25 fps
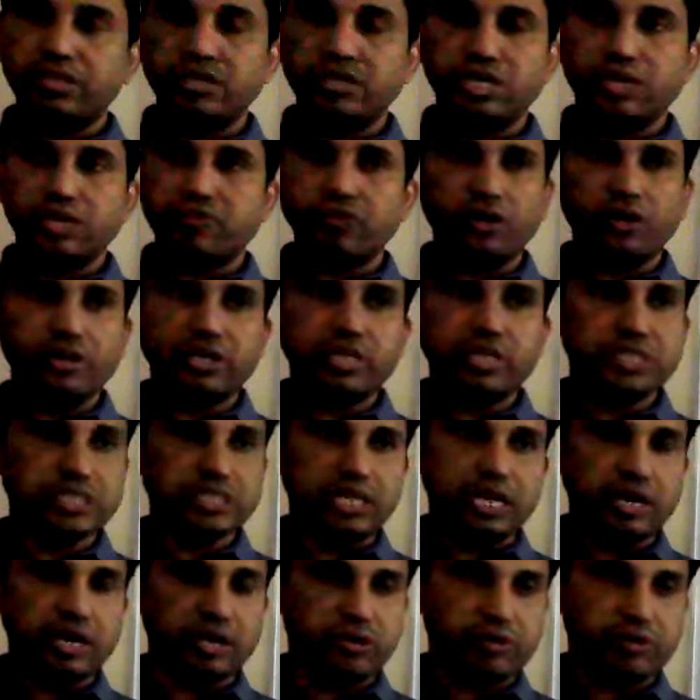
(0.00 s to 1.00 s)
It will not
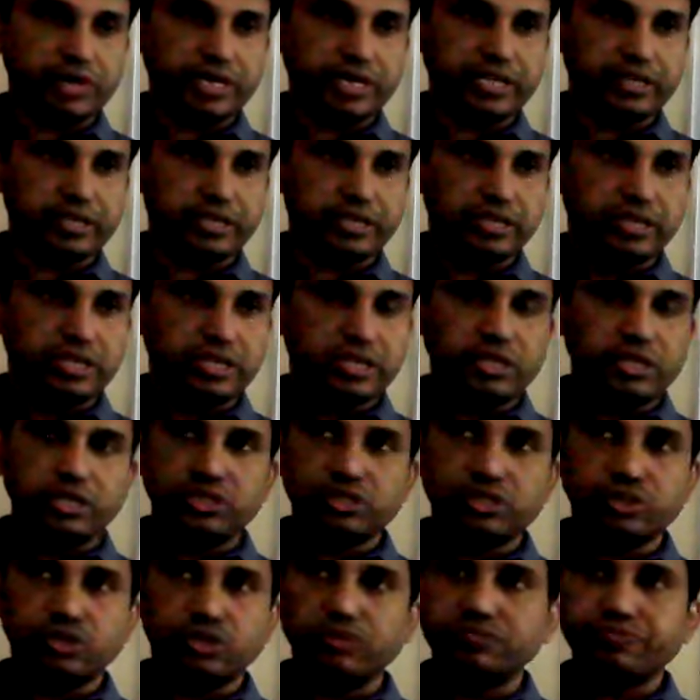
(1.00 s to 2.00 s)
easily allow, right?
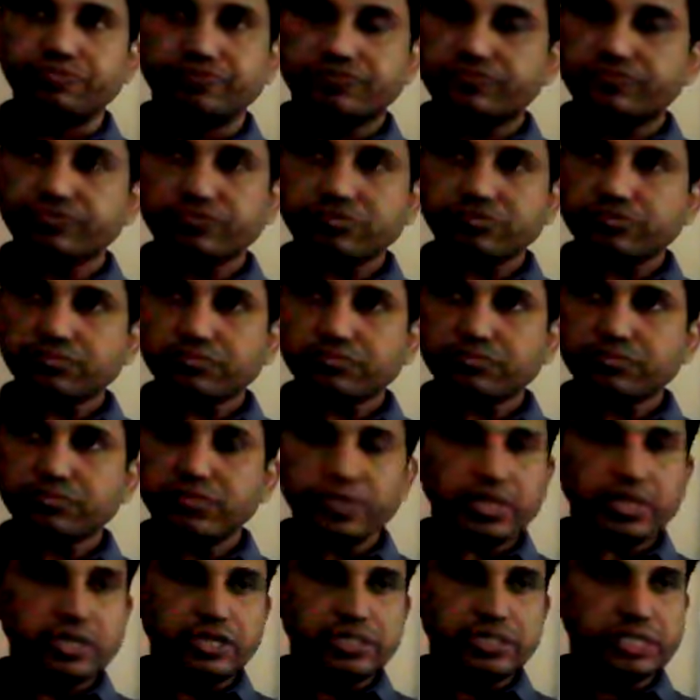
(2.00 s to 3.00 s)
So
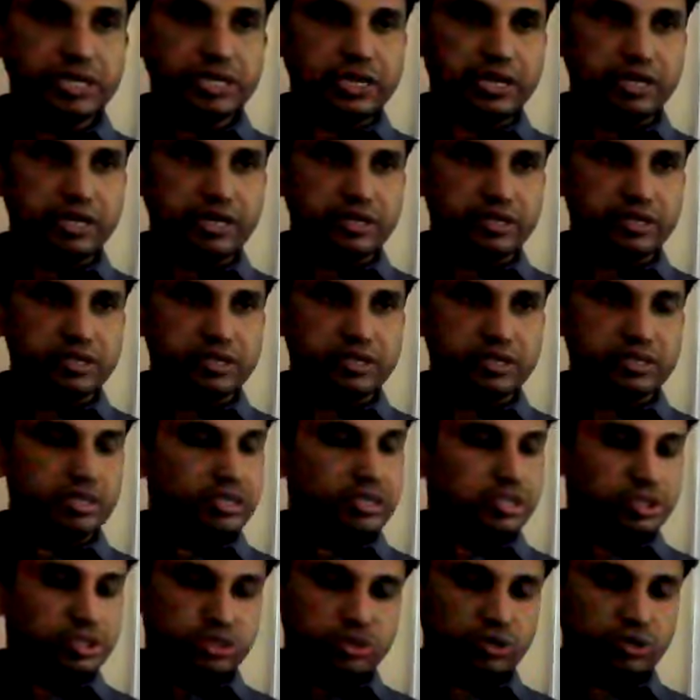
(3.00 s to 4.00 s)
is that clear?
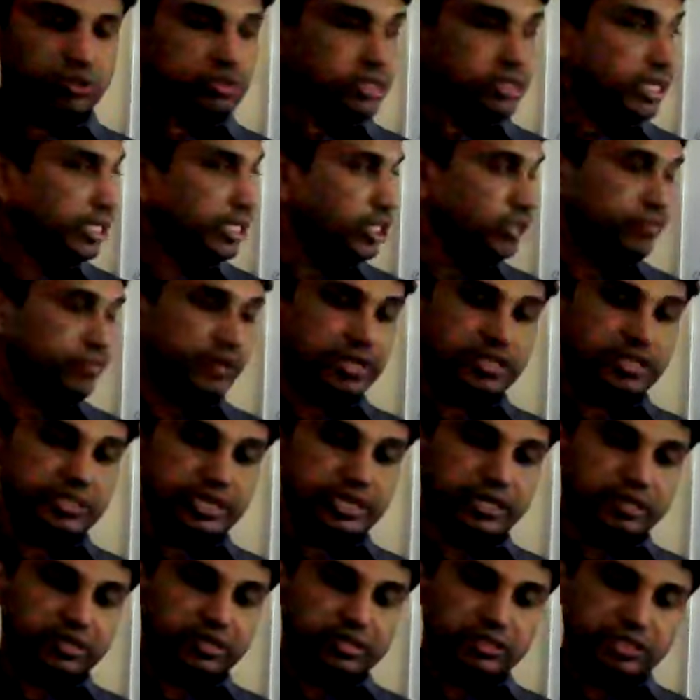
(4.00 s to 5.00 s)
So that is why
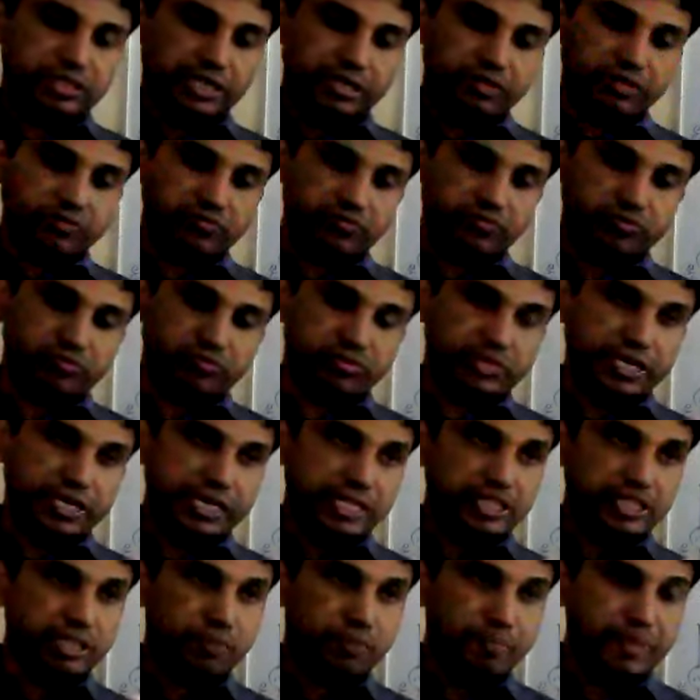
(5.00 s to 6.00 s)
that
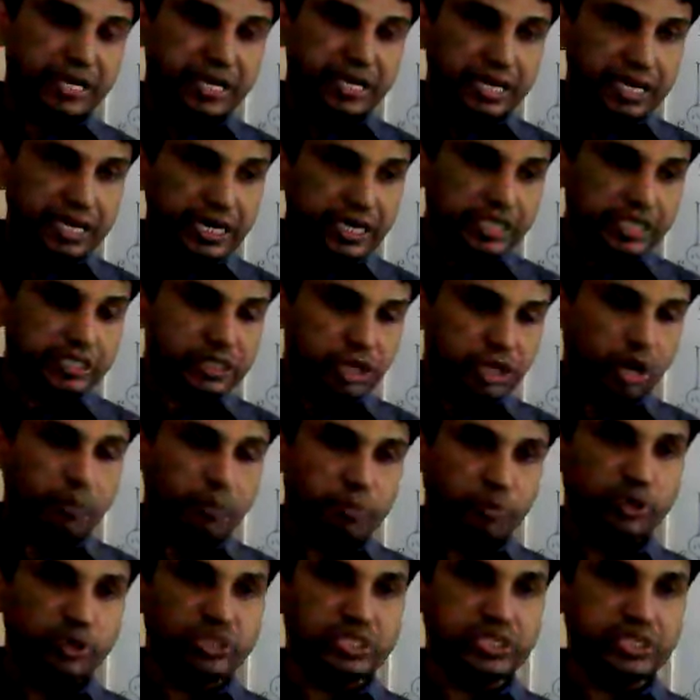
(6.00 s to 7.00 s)
in the beginning it is
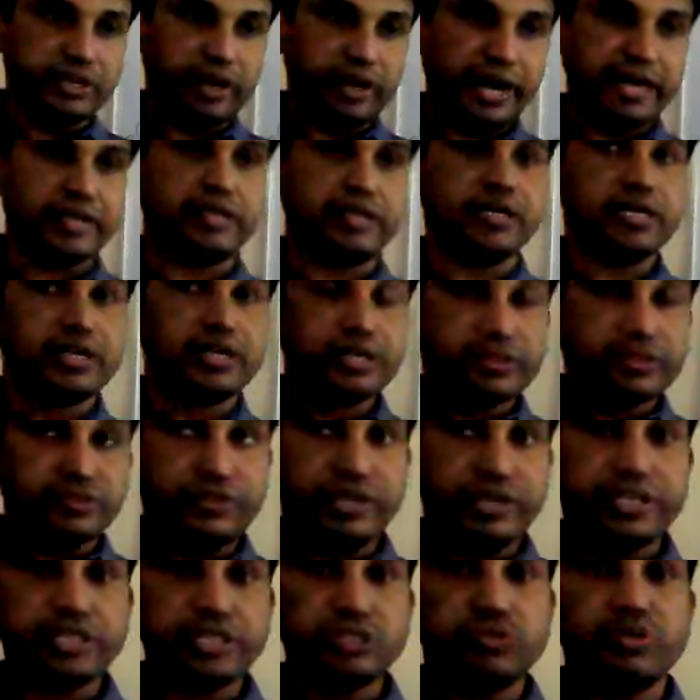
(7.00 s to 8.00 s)
opposing, right?
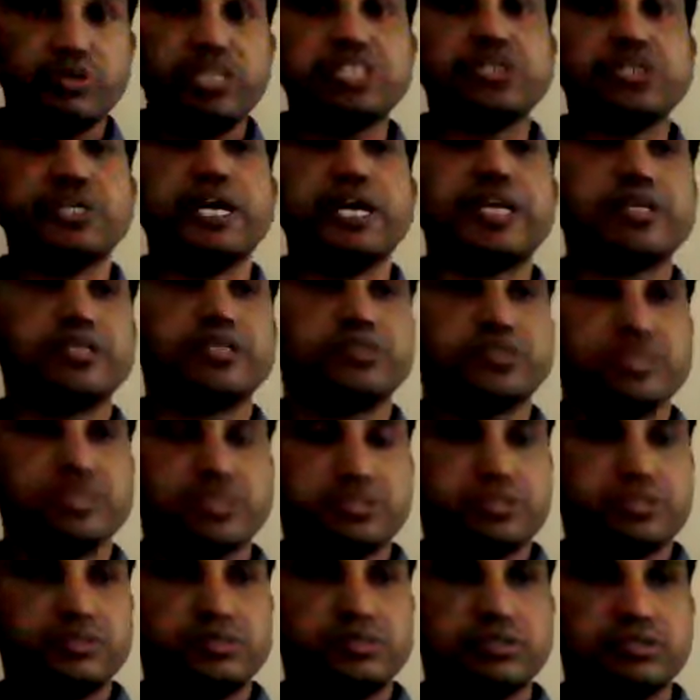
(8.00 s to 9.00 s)
That is known as reactance.